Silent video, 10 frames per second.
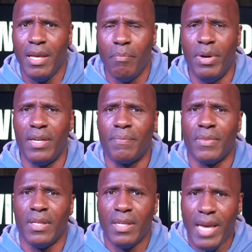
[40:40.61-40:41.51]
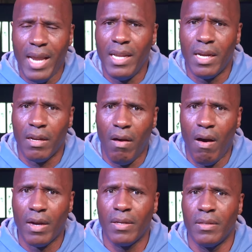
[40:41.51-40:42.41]
But Caitlin
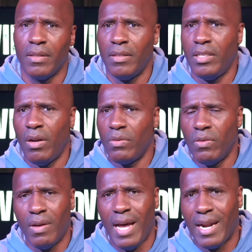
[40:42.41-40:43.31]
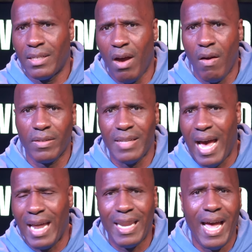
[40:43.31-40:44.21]
Clark, she don't do a lot of talk
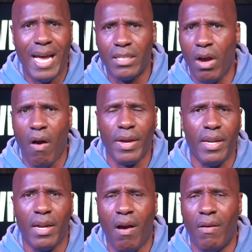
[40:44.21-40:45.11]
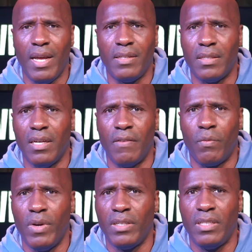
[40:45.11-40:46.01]
sideline talking and all that stuff
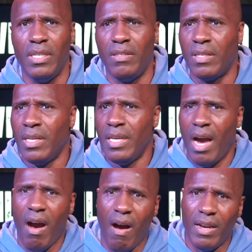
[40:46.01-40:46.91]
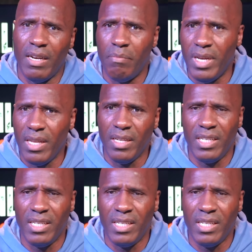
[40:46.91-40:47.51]
where she's all in the media.